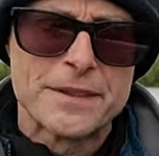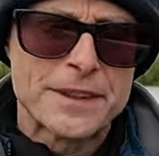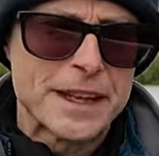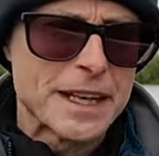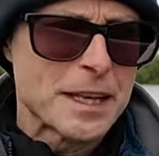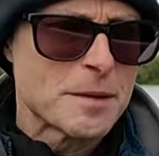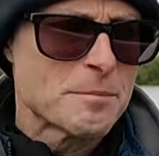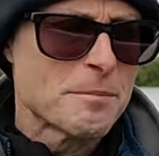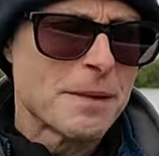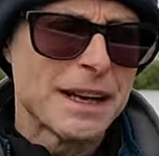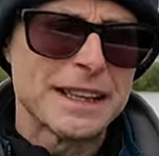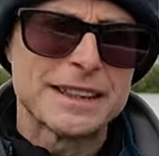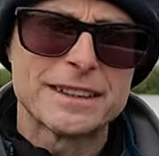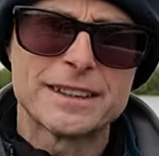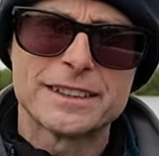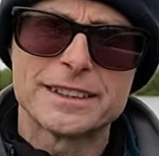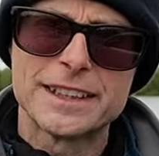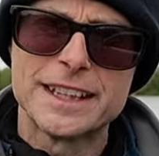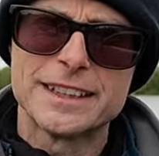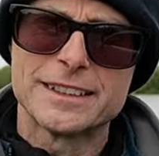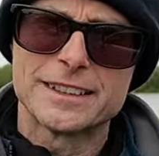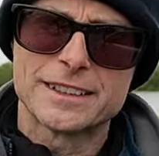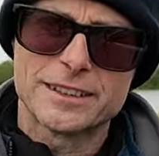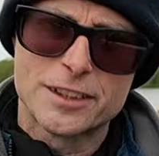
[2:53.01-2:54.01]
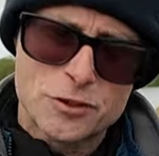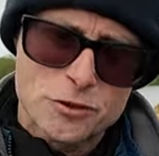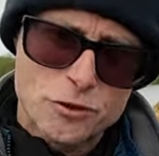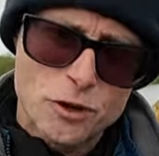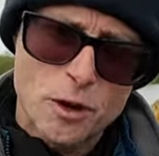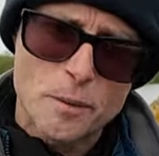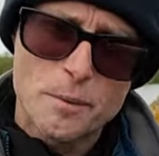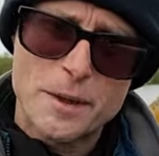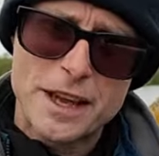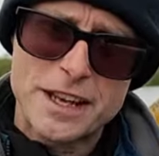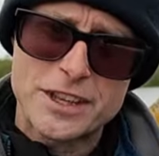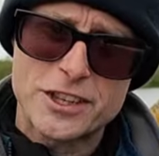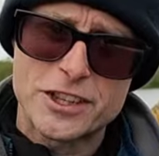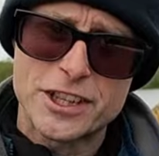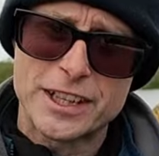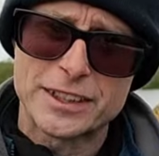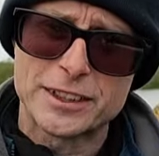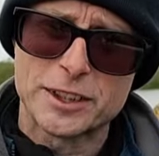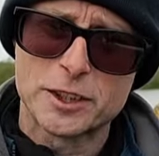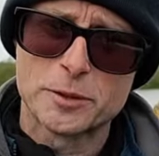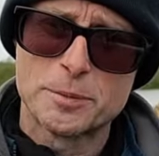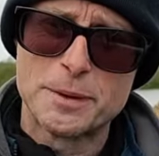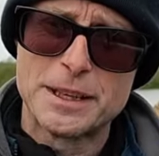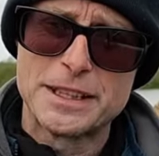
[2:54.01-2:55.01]
then it makes sense to drop that
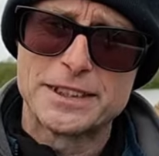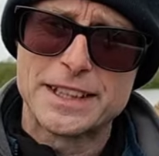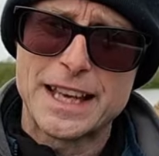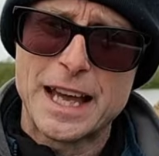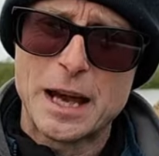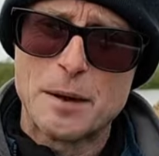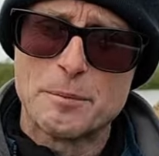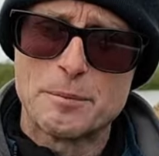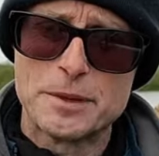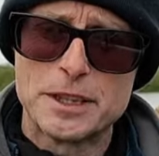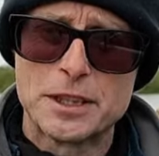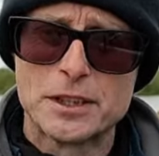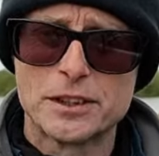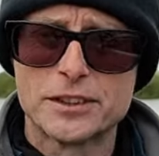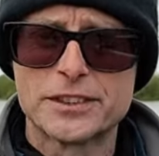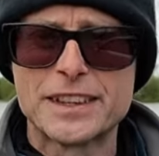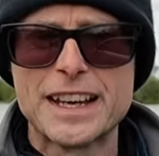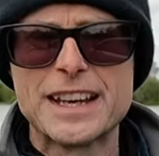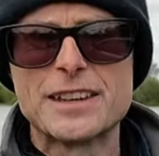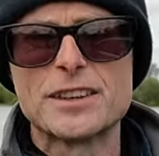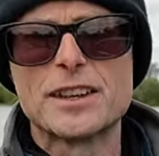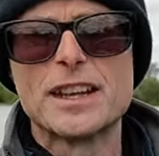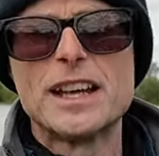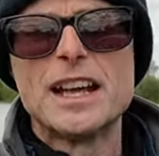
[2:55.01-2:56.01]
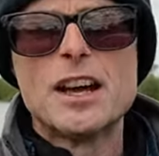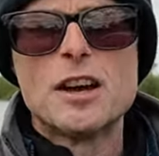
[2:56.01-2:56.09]
shutter speed down, because that